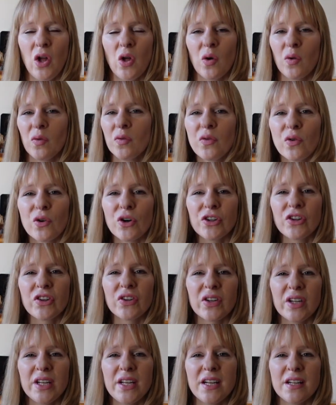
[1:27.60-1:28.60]

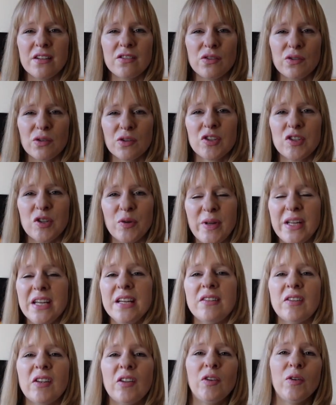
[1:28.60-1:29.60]
Unfortunately, it's not so
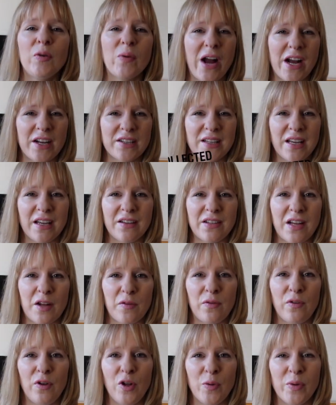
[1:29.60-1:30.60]
easy to access
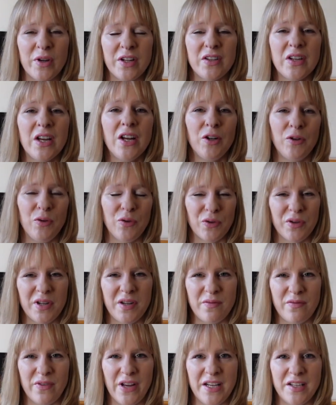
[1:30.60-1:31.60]
that fluid
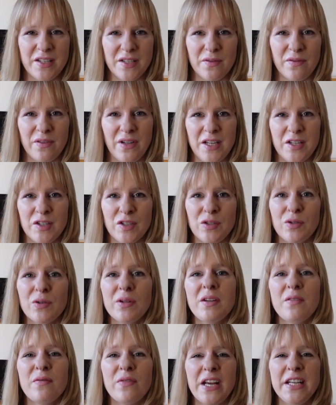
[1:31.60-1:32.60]
non-invasively. So
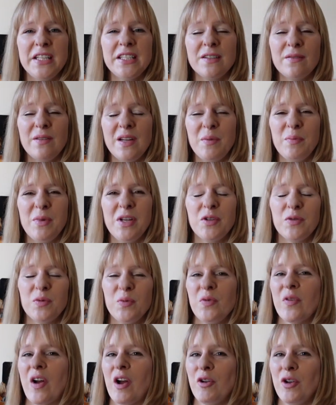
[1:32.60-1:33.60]
non-invasively means
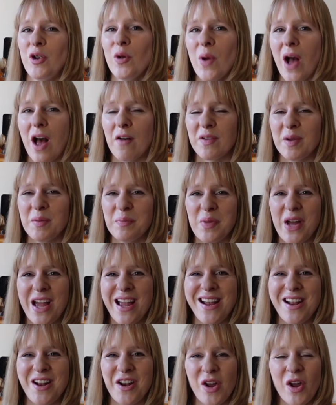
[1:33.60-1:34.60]
without you having
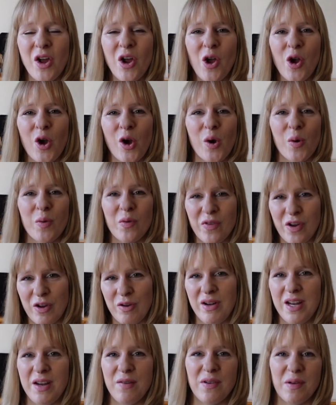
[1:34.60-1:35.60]
pain or
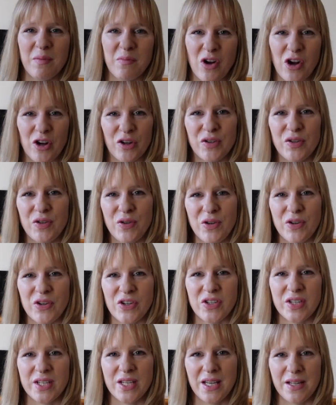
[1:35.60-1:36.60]
without leaving marks to
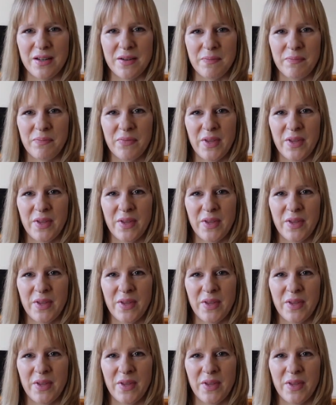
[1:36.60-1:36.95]
your skin.